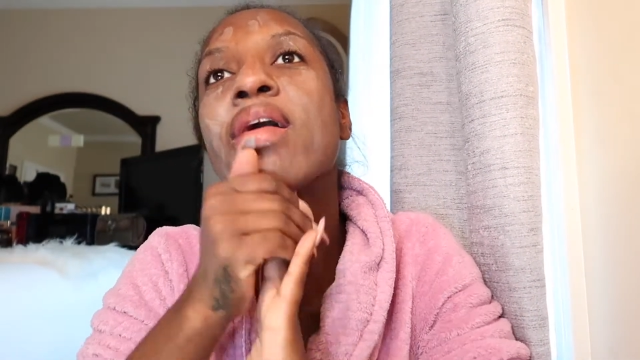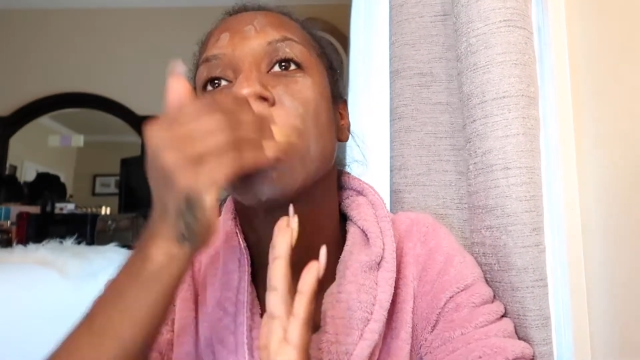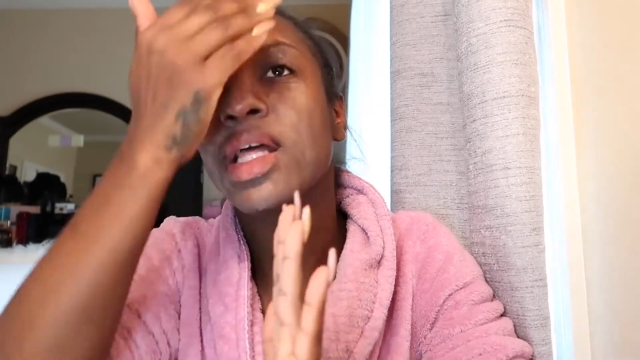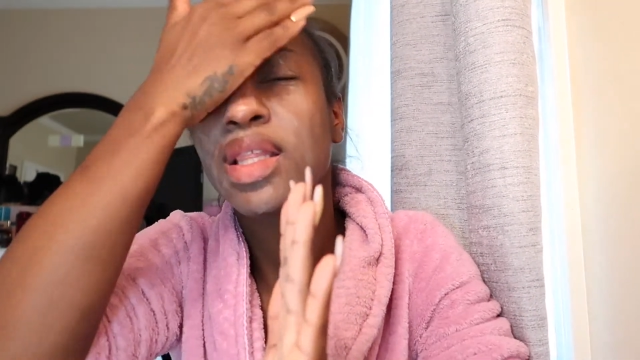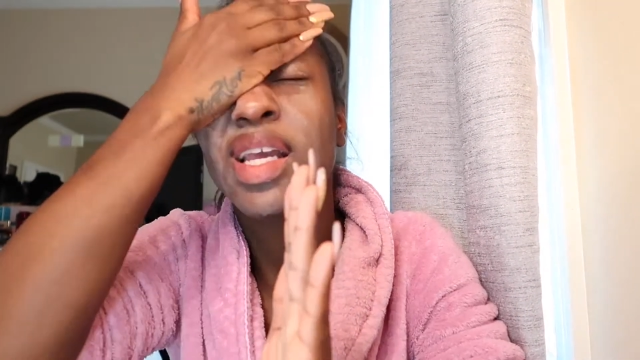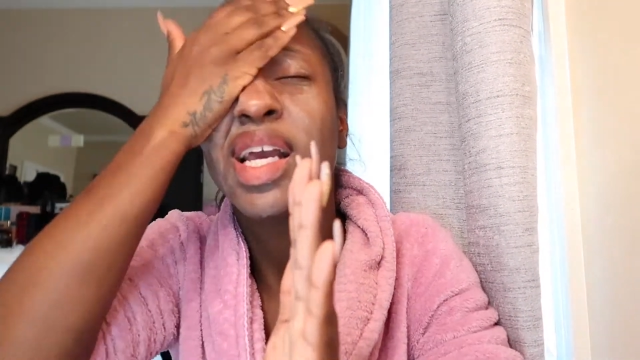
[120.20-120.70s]

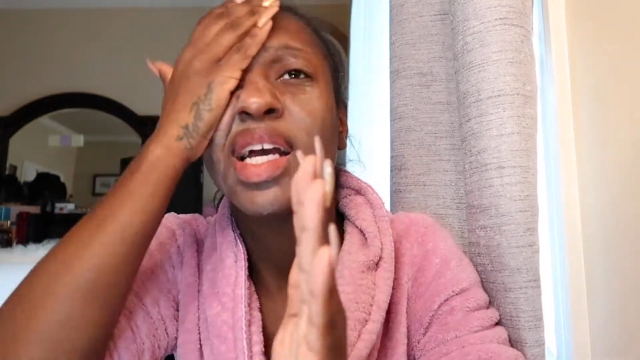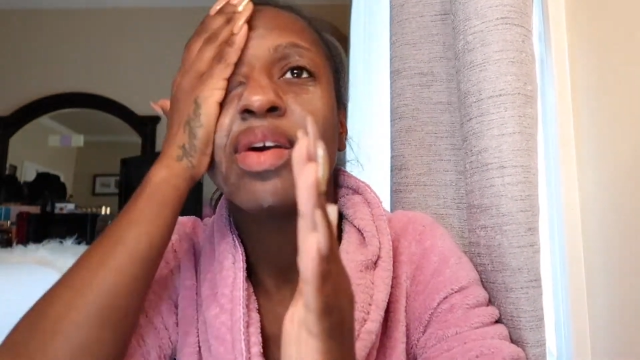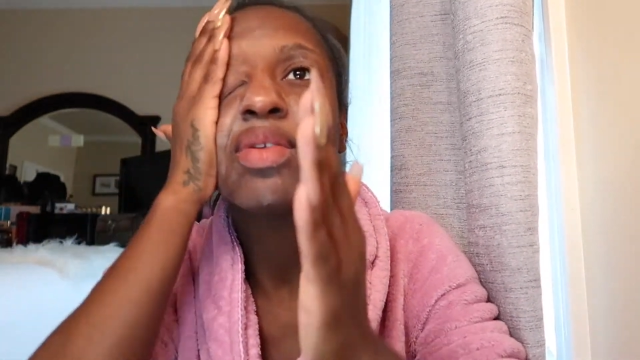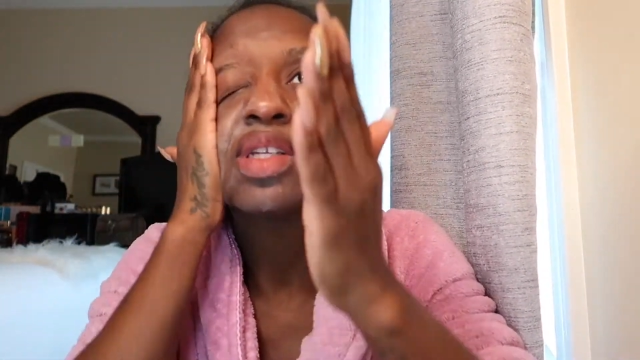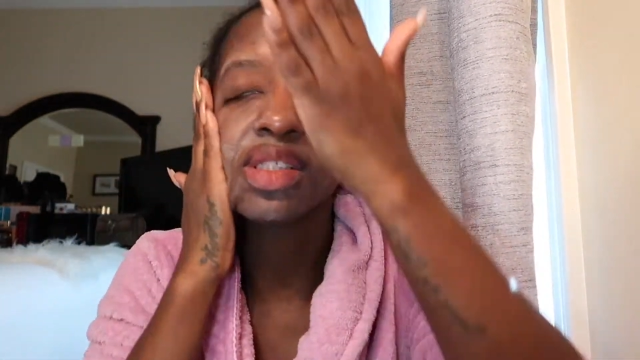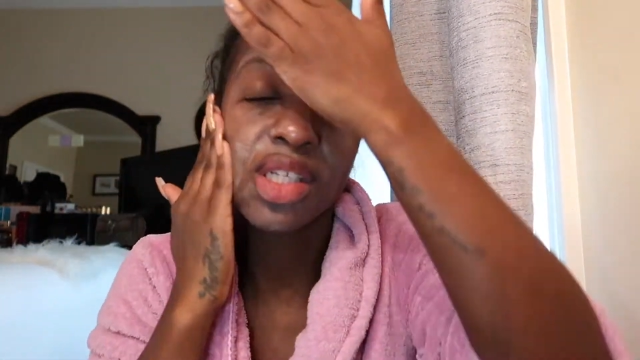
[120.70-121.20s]
And I think I
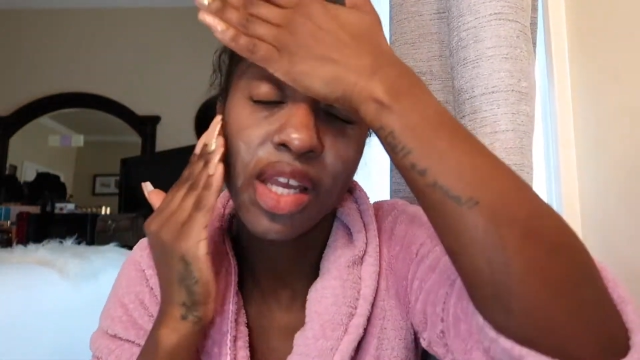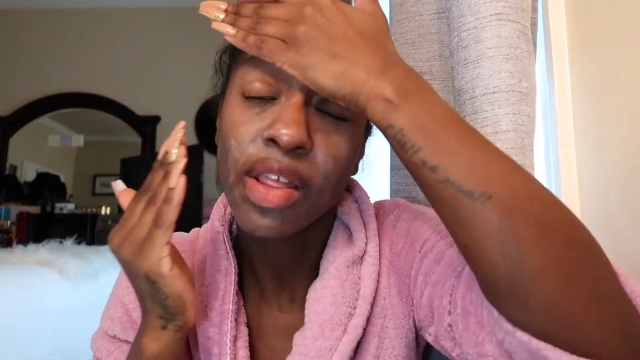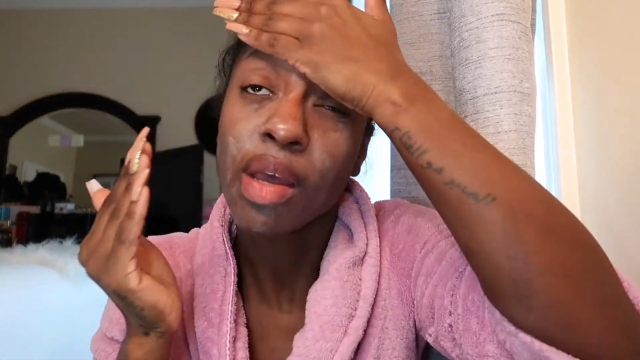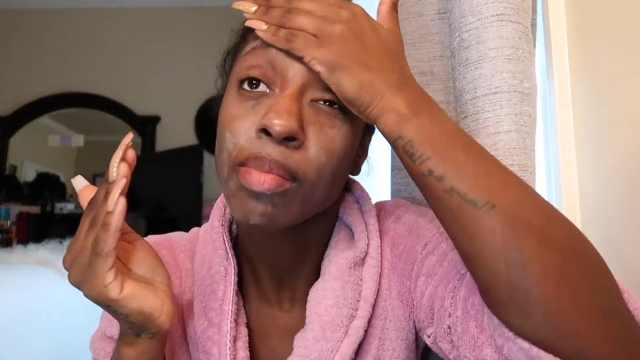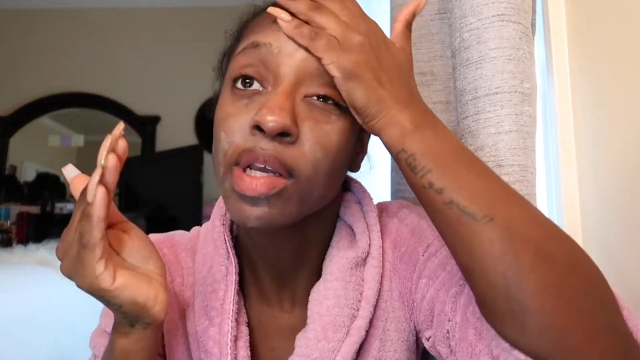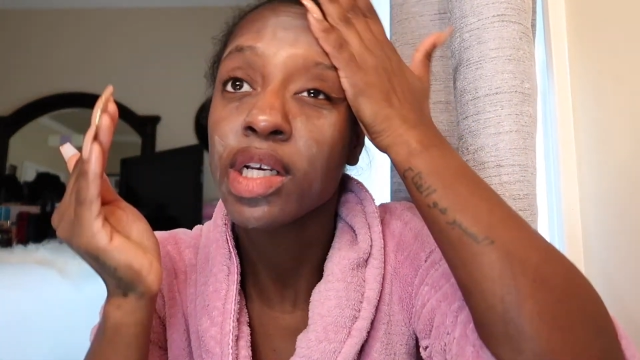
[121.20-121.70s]
only say
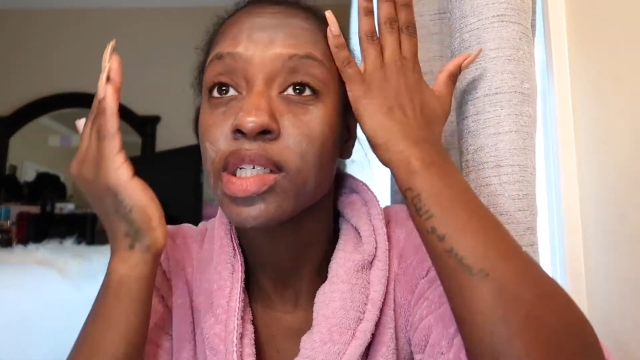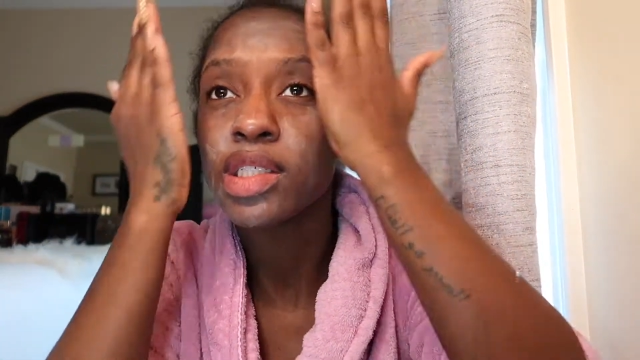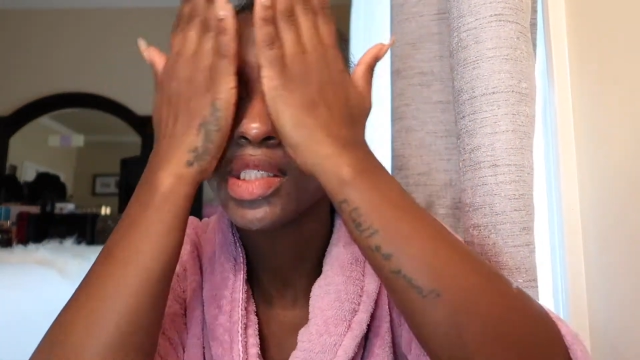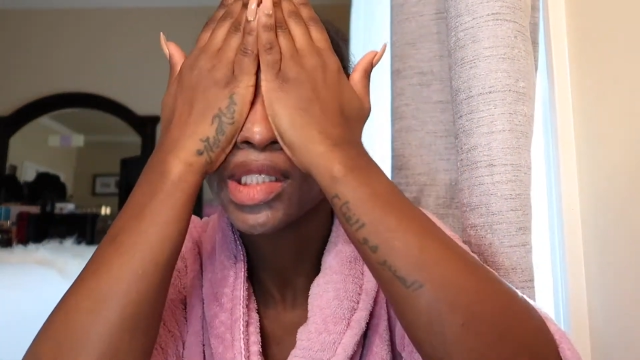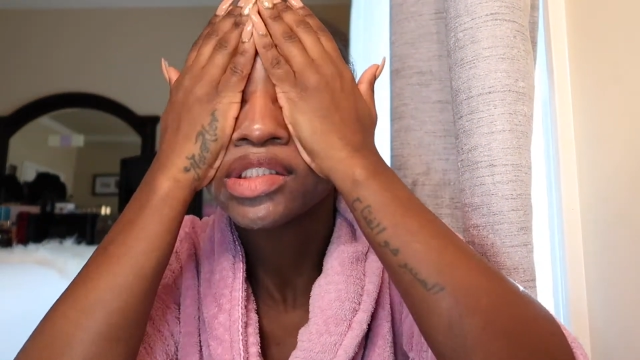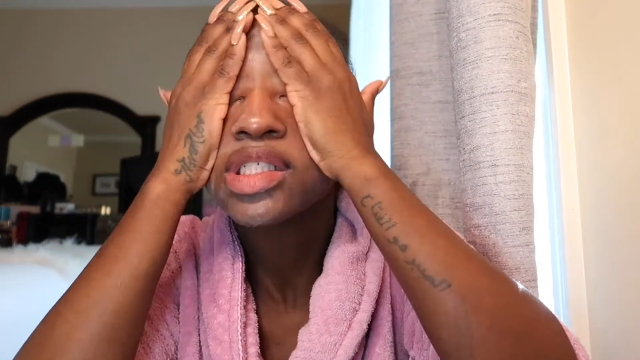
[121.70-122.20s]
that
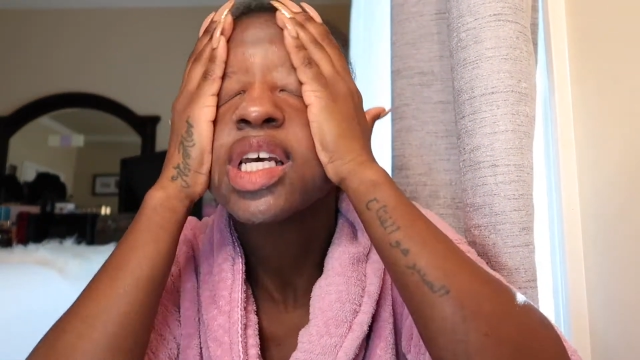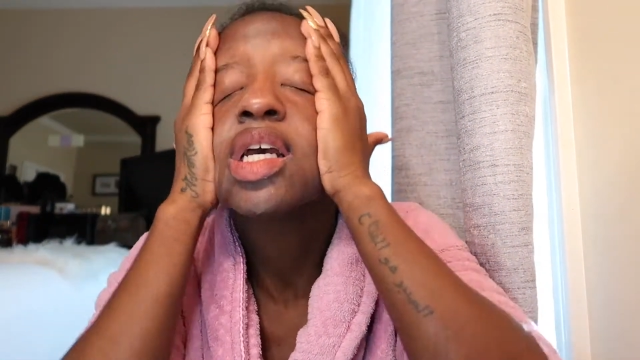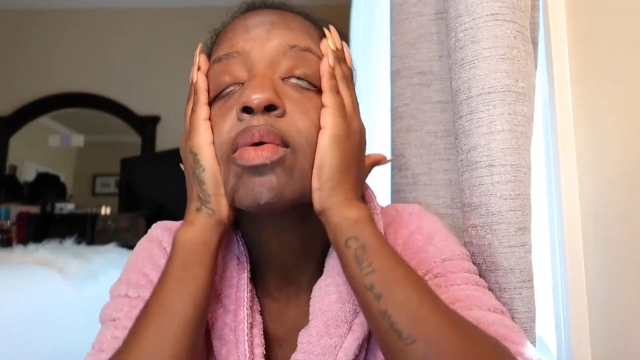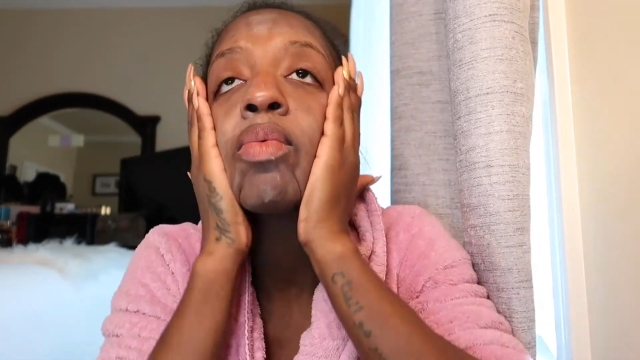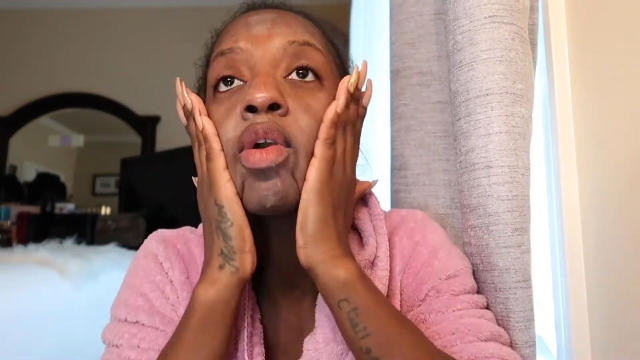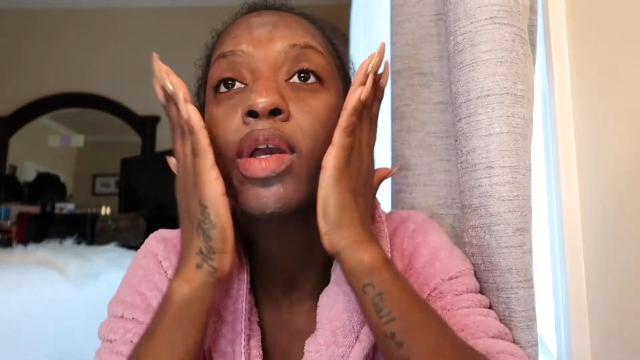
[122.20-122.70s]
because
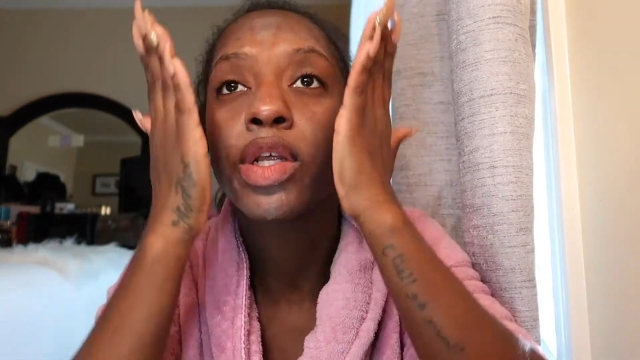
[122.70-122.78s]
I work